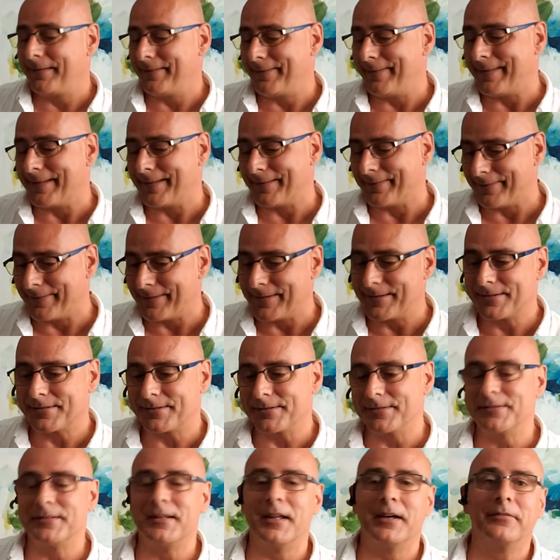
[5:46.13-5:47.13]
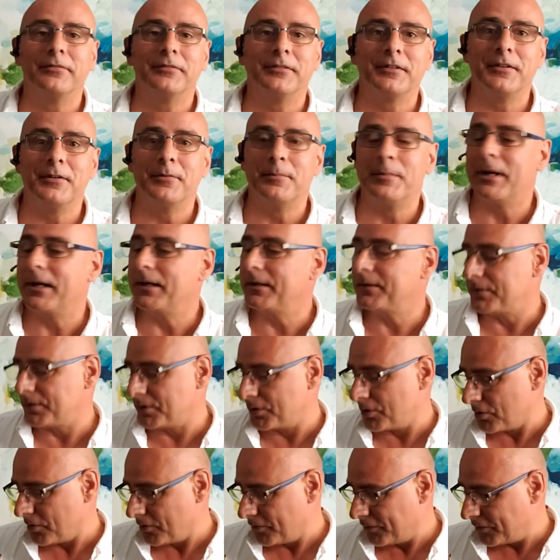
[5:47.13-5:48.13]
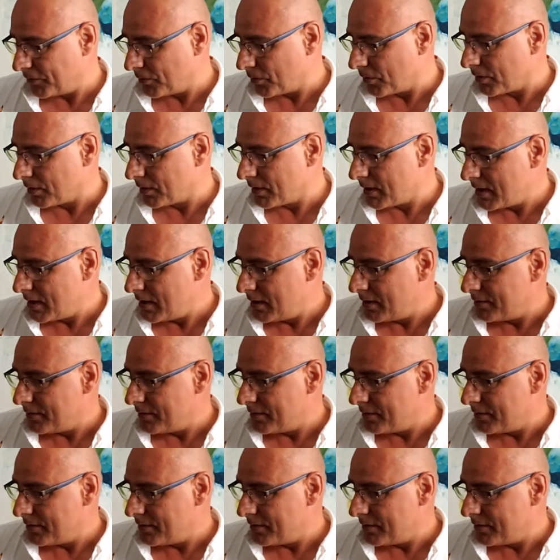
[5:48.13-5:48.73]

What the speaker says: then this is definitely the bag to go for.